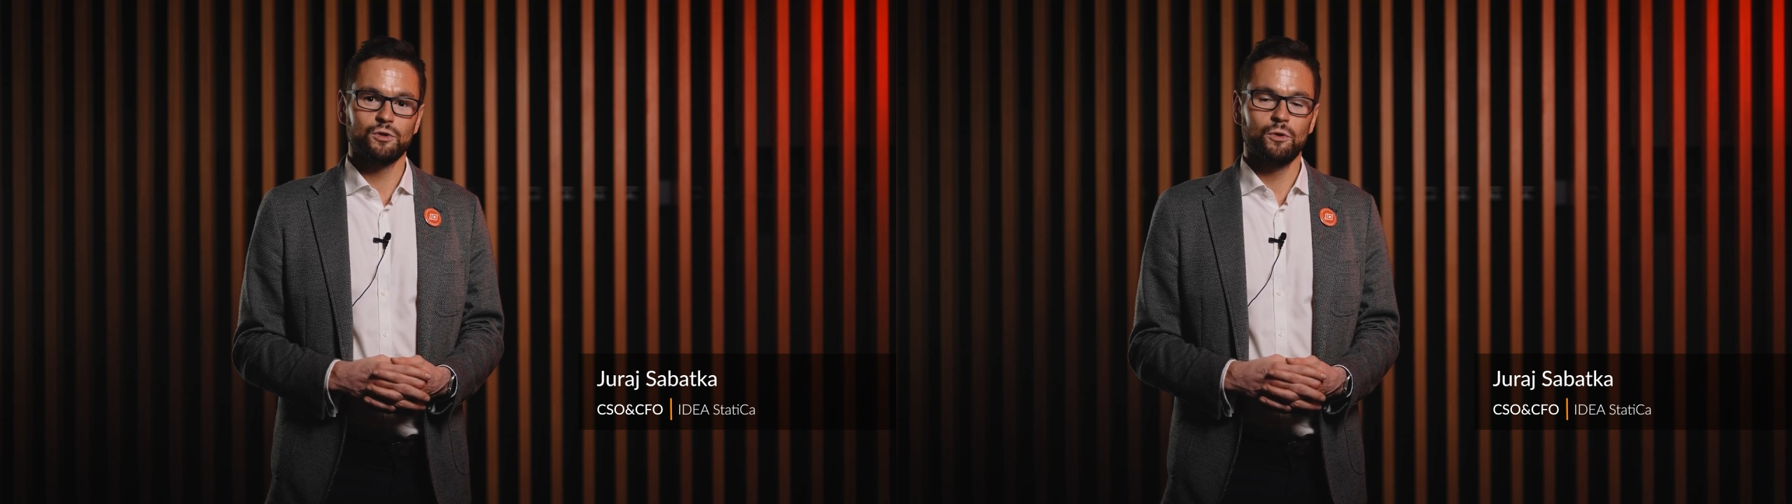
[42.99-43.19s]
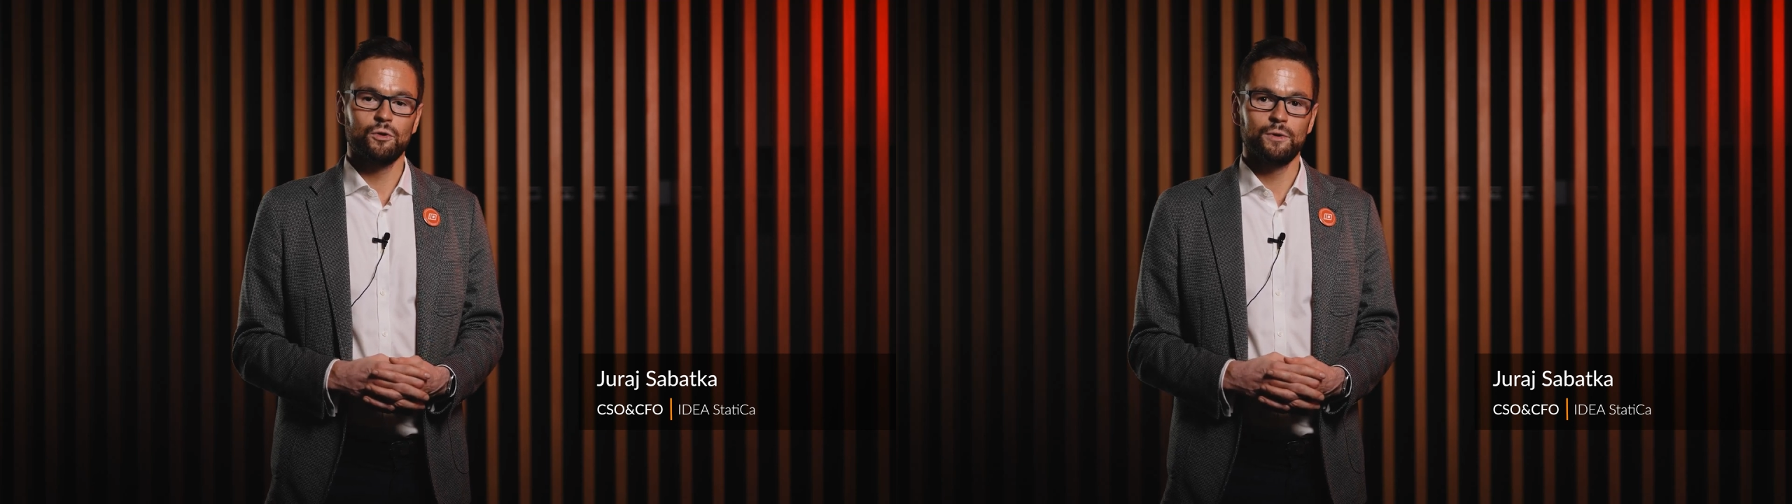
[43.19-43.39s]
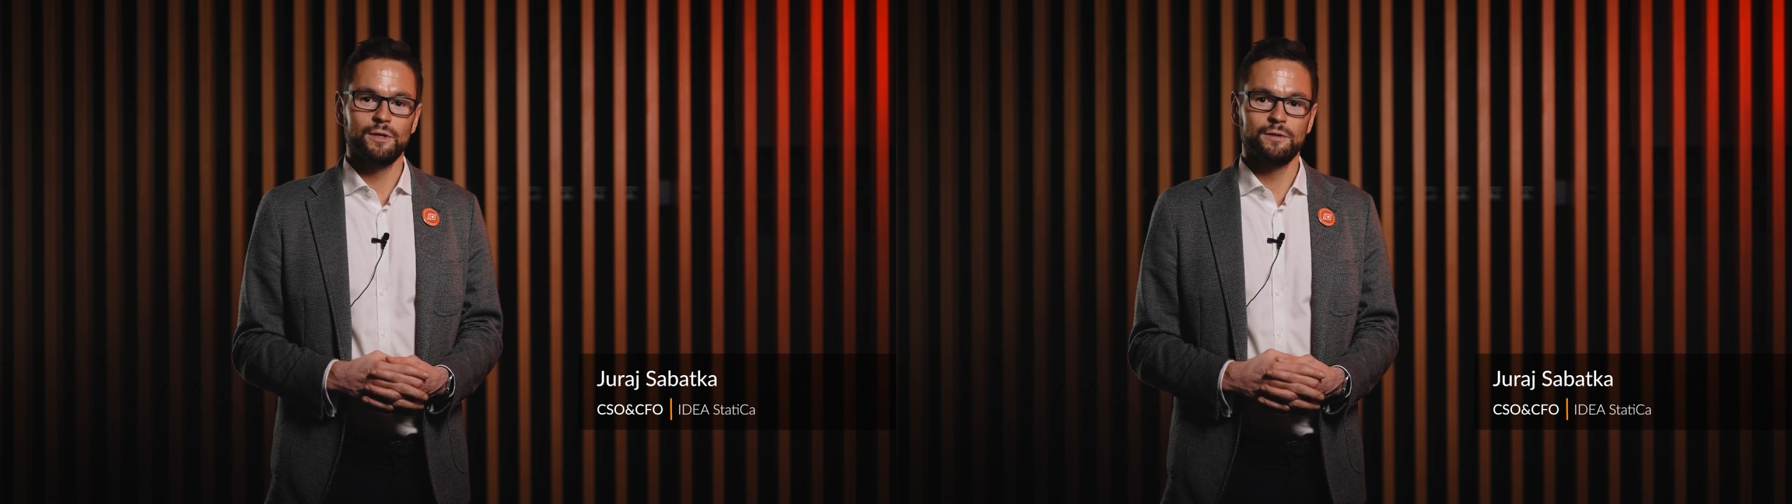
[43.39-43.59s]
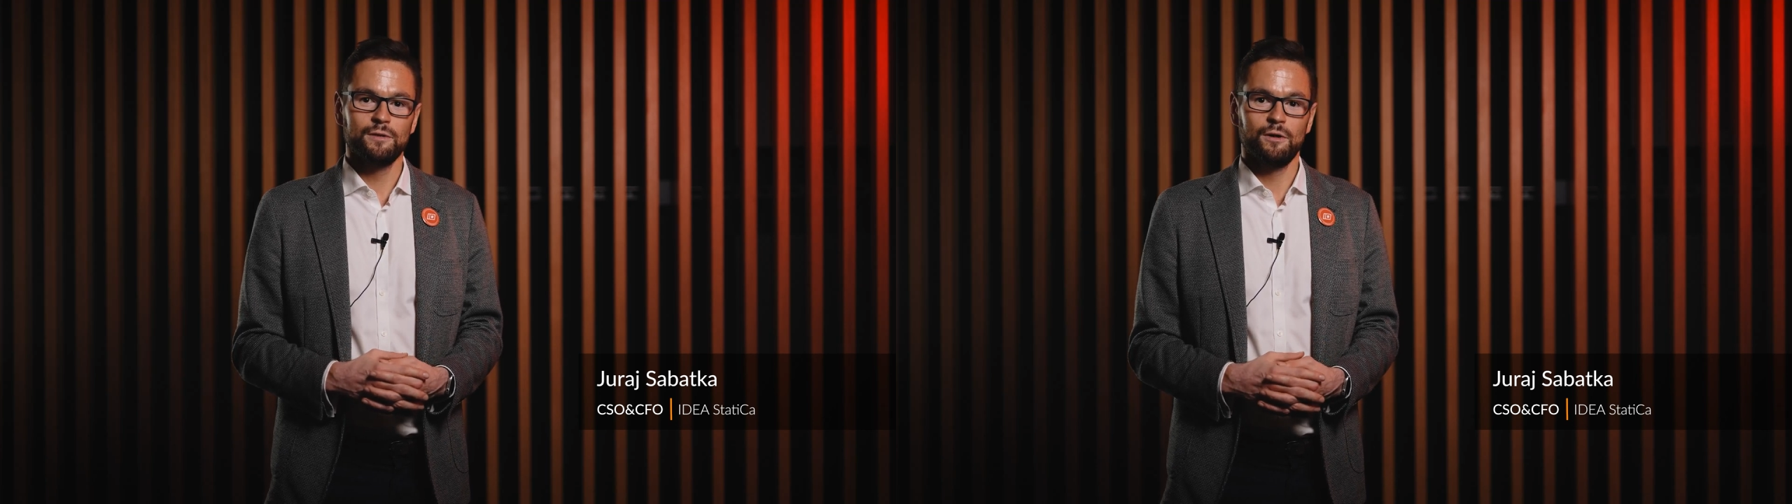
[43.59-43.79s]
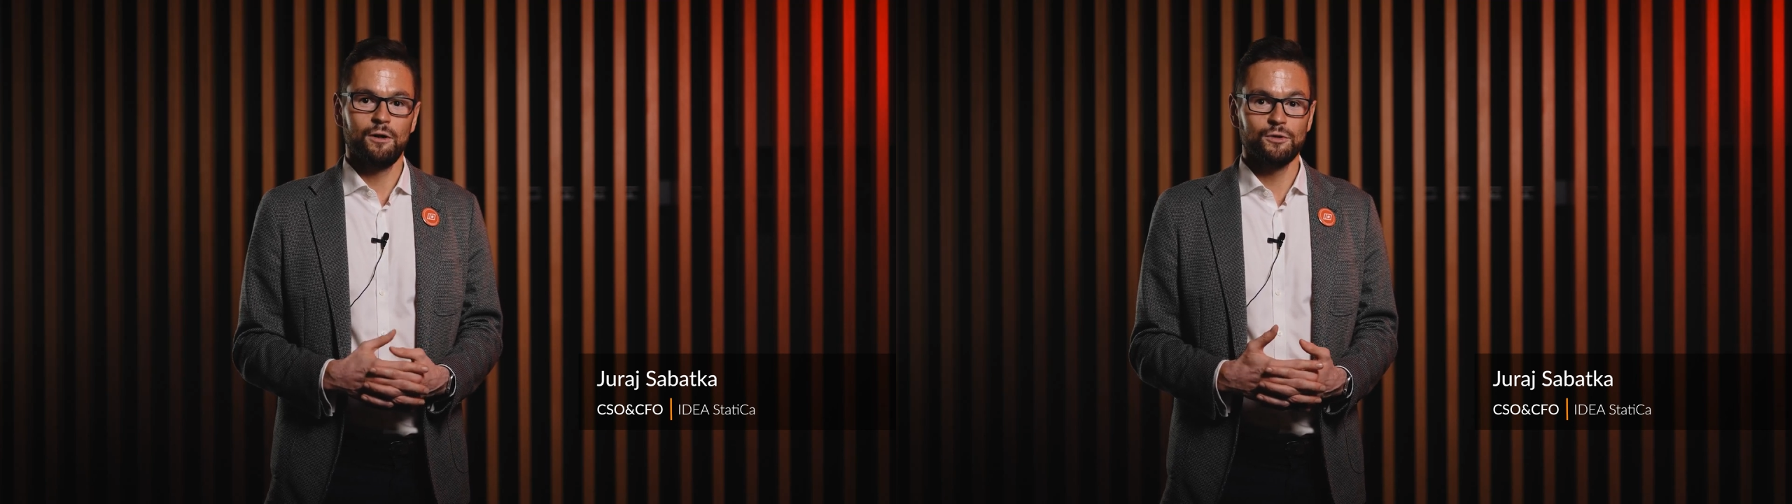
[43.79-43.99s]
concrete
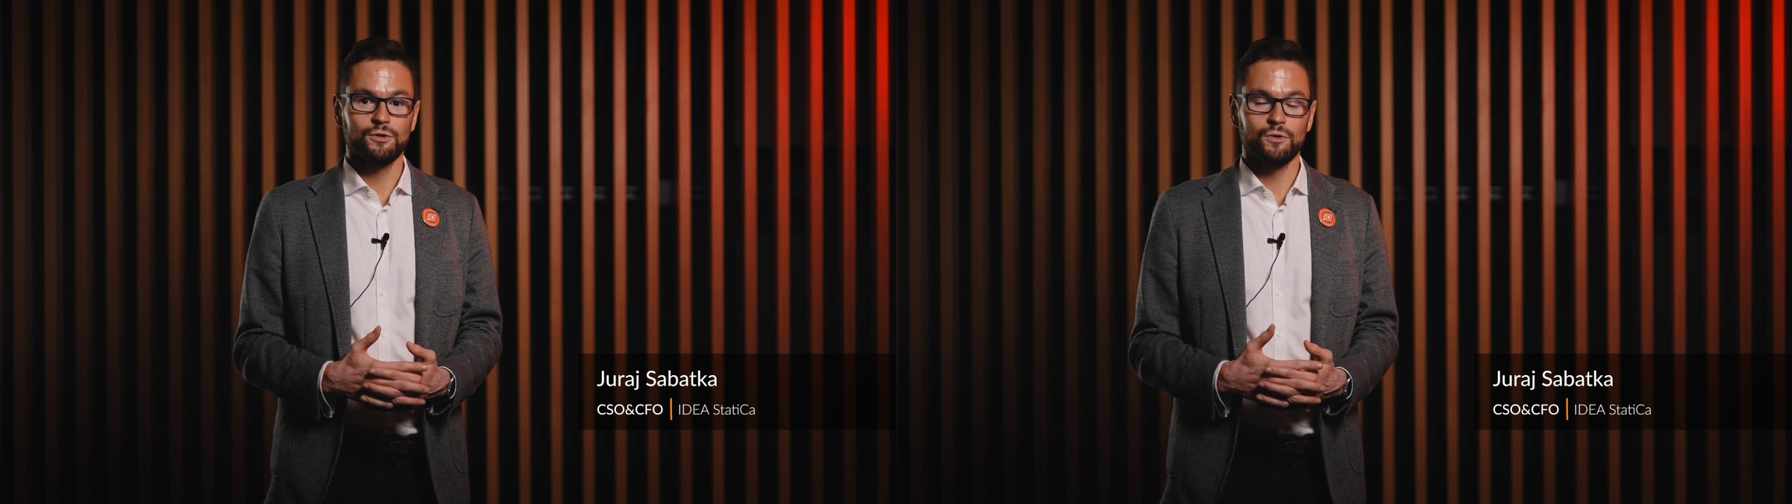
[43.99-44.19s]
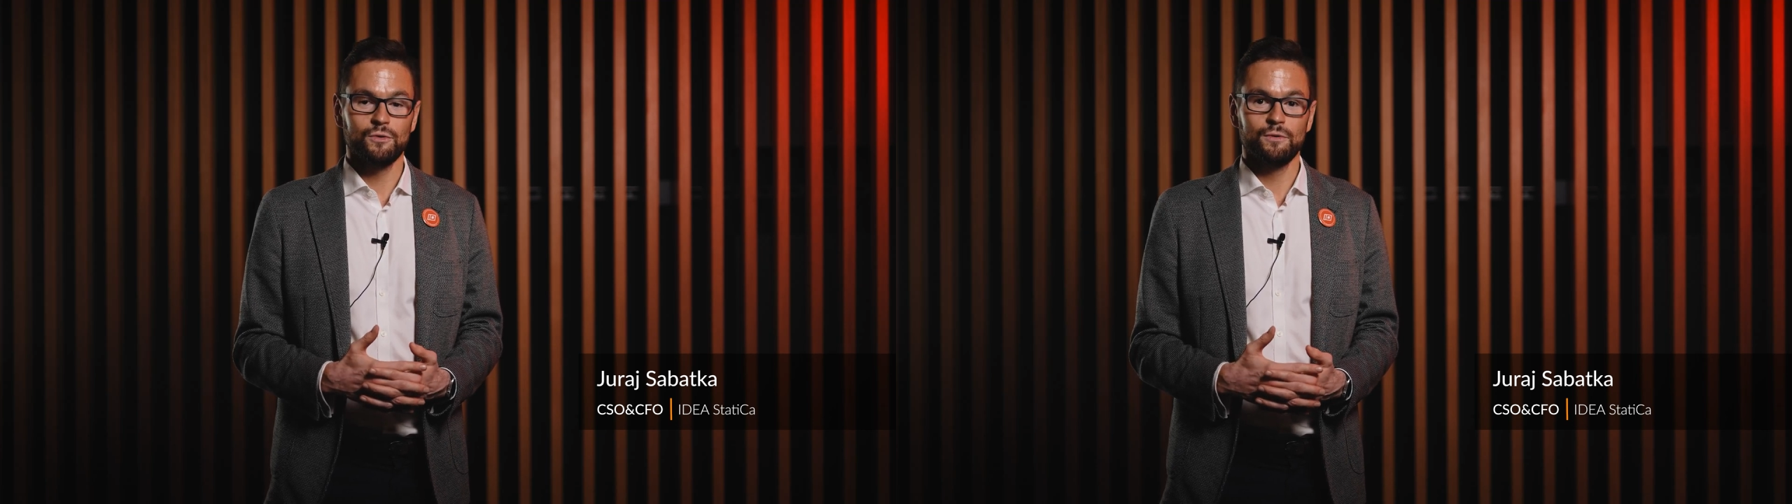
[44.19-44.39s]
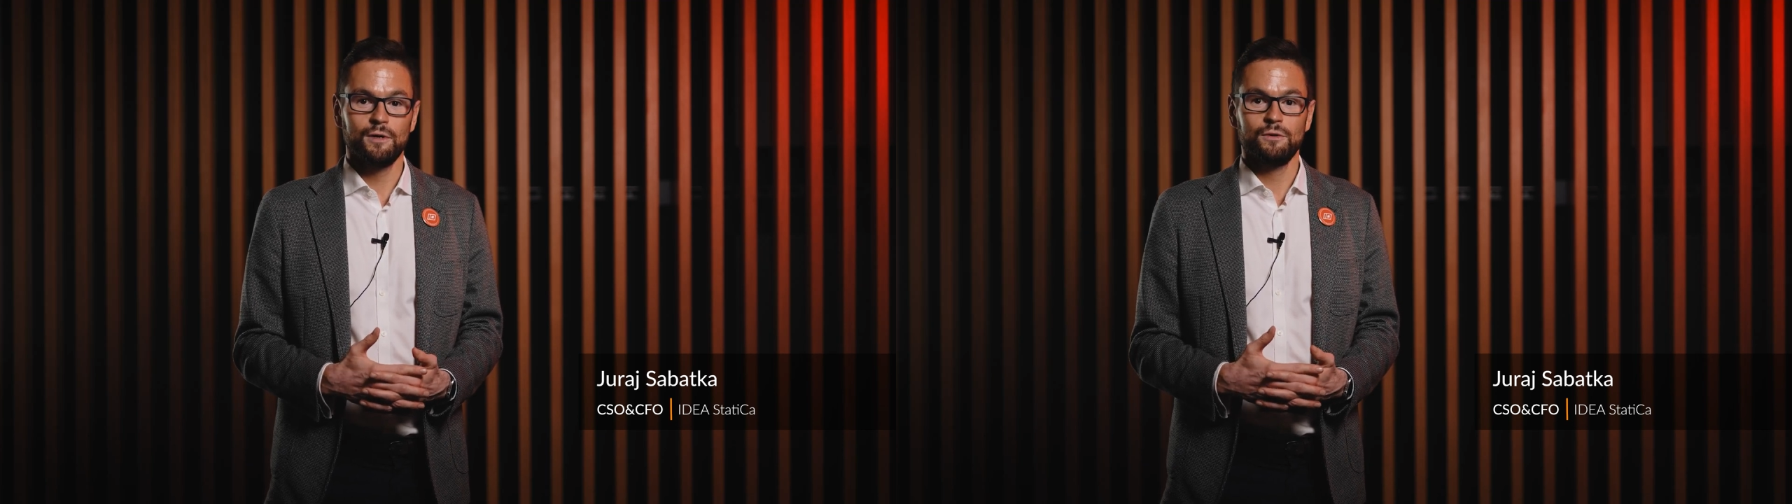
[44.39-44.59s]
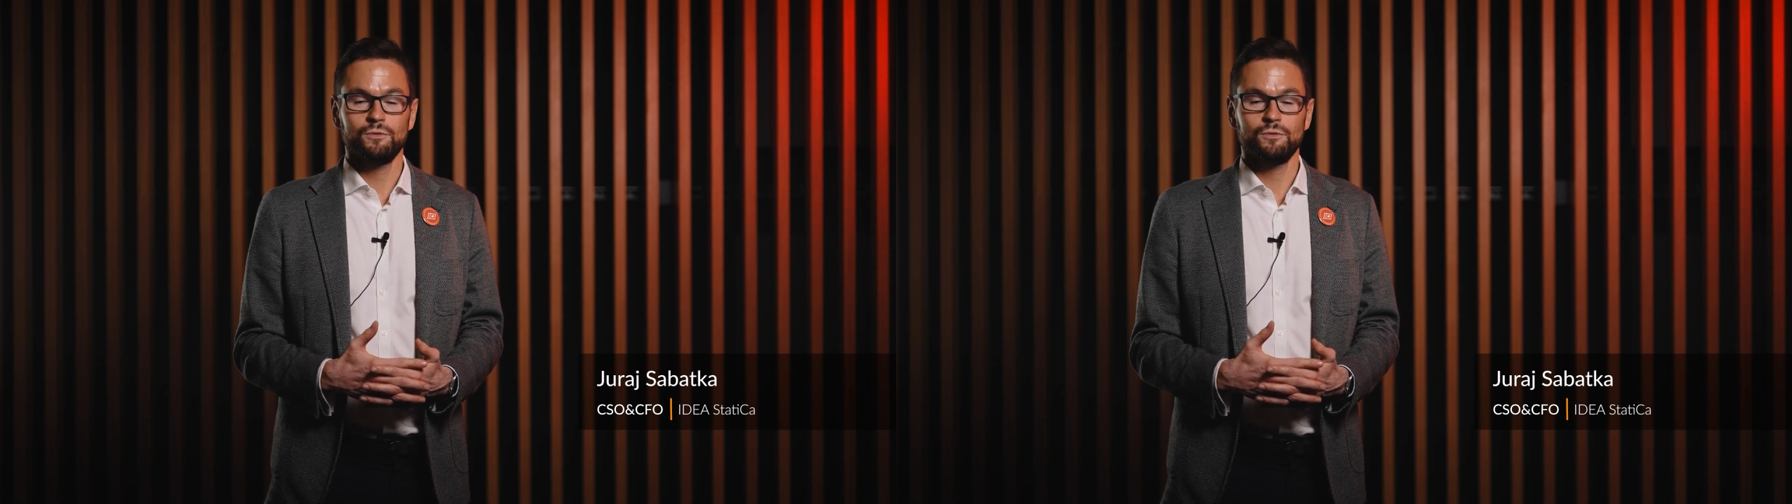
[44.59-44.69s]
also